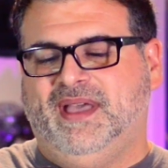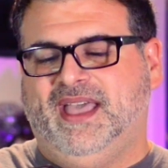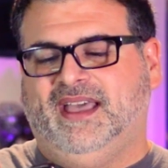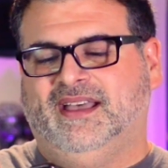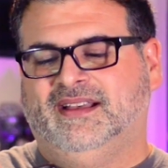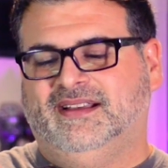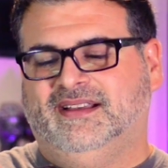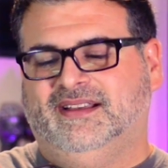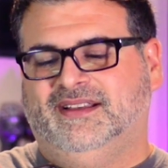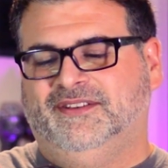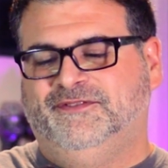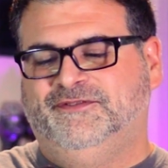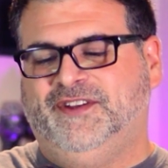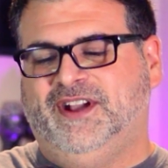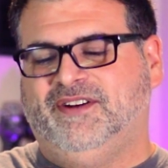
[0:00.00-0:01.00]
Meh.
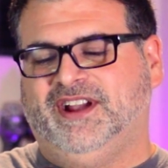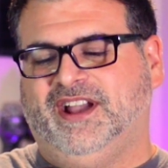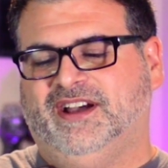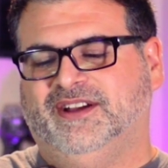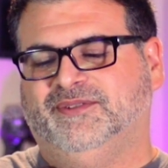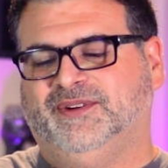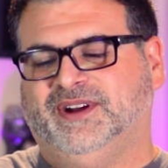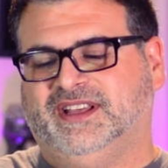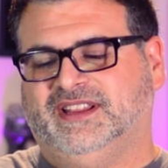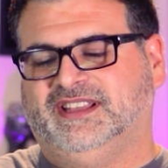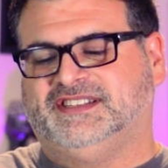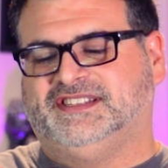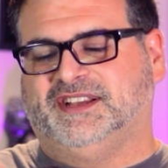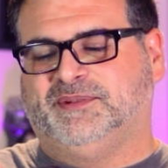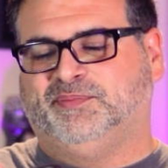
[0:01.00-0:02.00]
Very
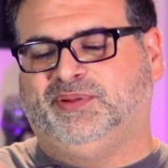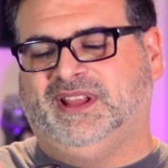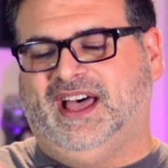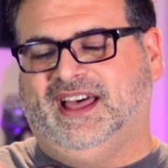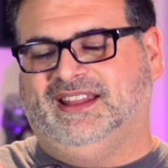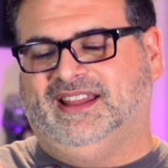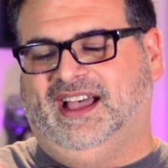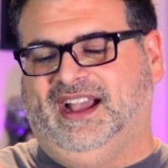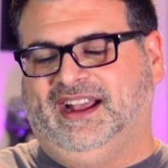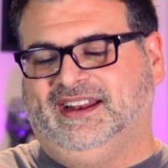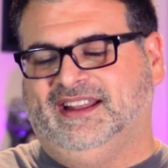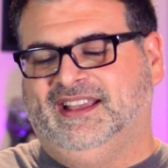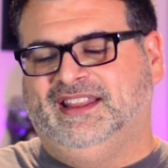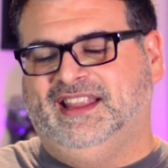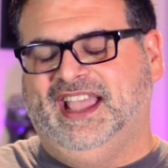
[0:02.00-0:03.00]
unrealistic
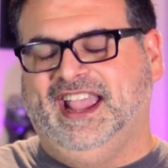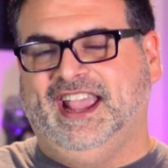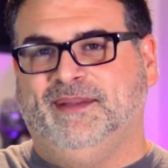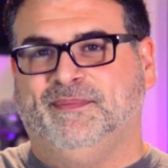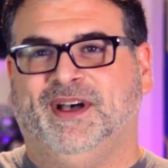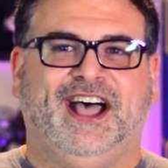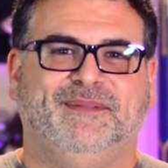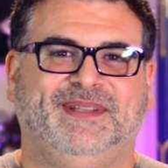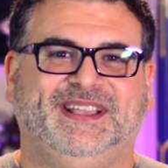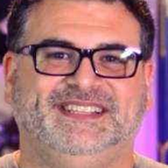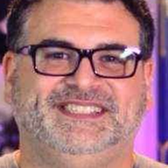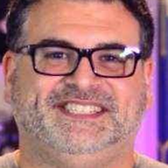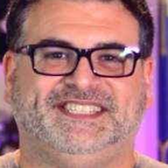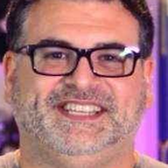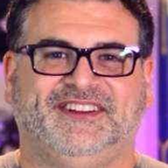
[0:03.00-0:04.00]
plotline. Lame. I
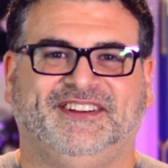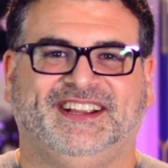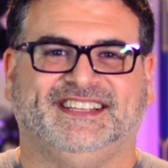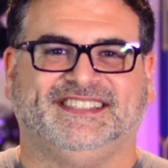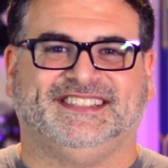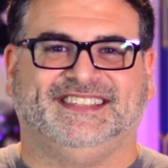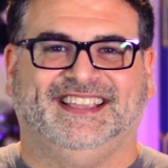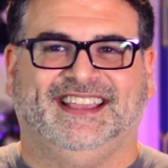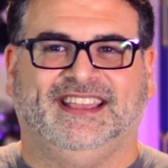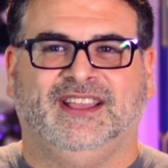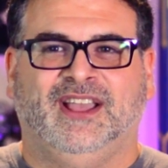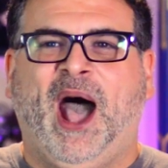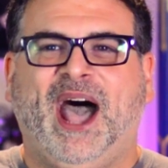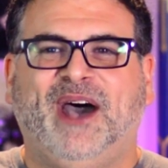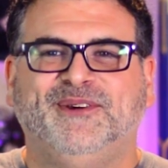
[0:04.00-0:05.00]
mean, seriously.
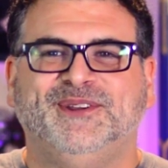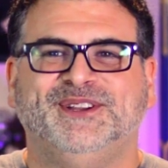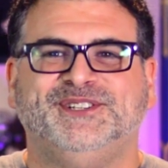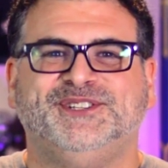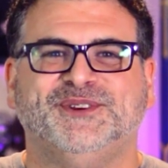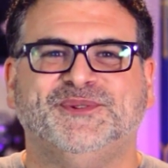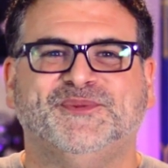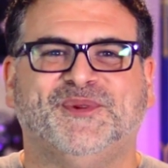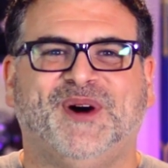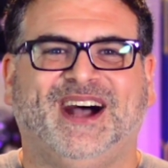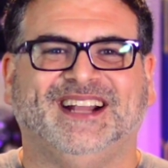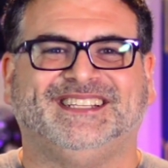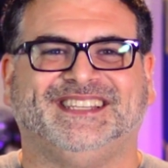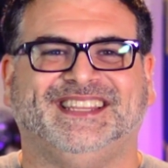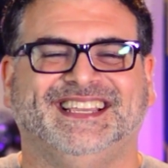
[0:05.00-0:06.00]
How did you
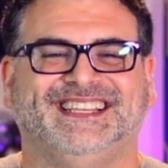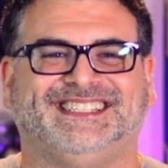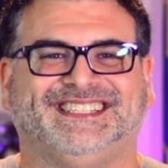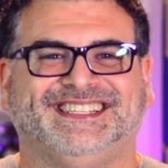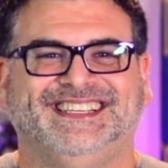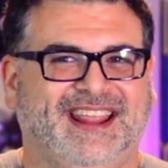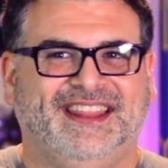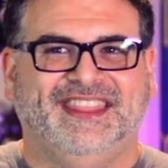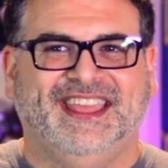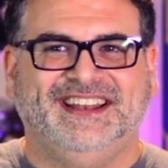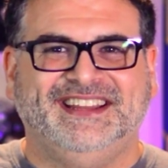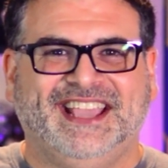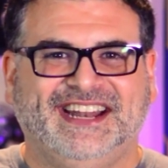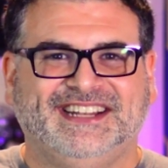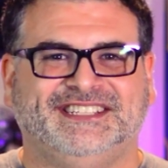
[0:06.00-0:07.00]
watch this and
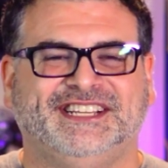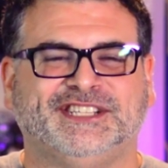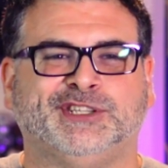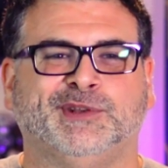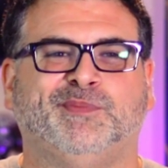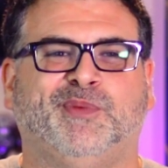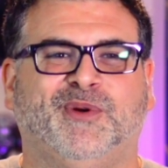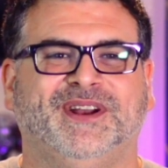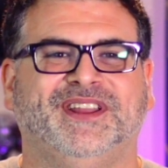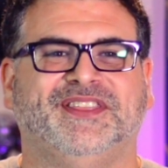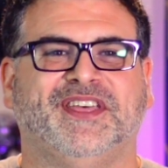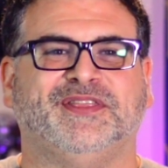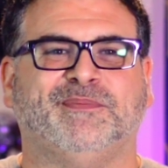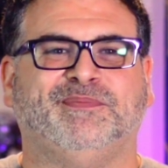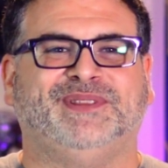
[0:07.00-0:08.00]
then get disappointed
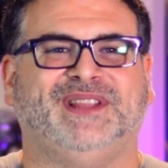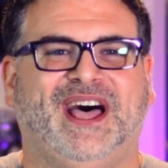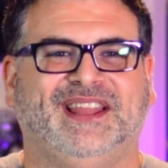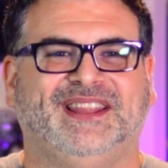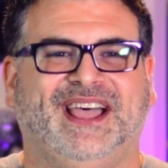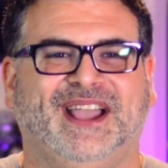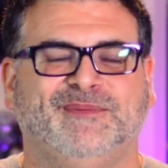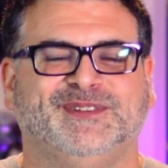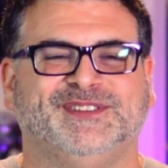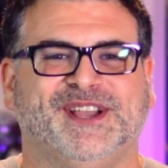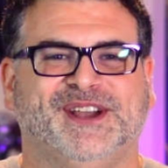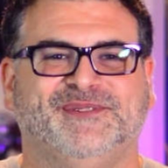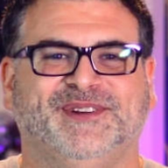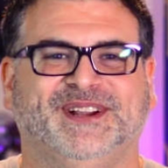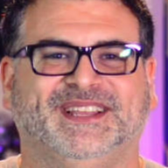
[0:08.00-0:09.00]
that the plotline was
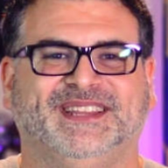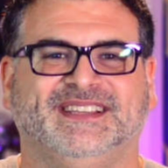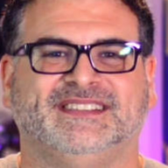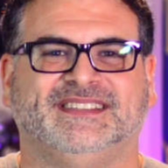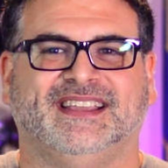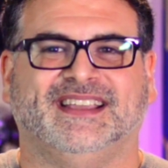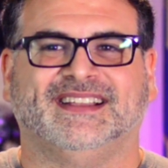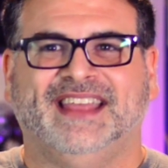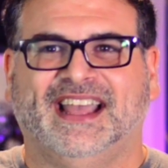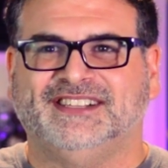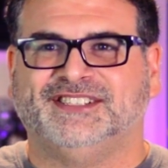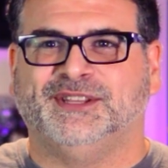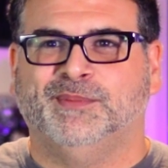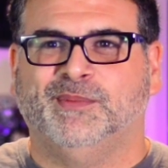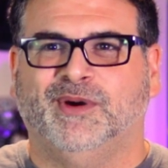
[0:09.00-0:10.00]
unrealistic?
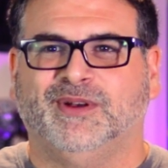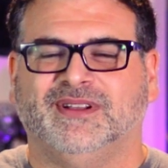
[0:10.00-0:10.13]
That's the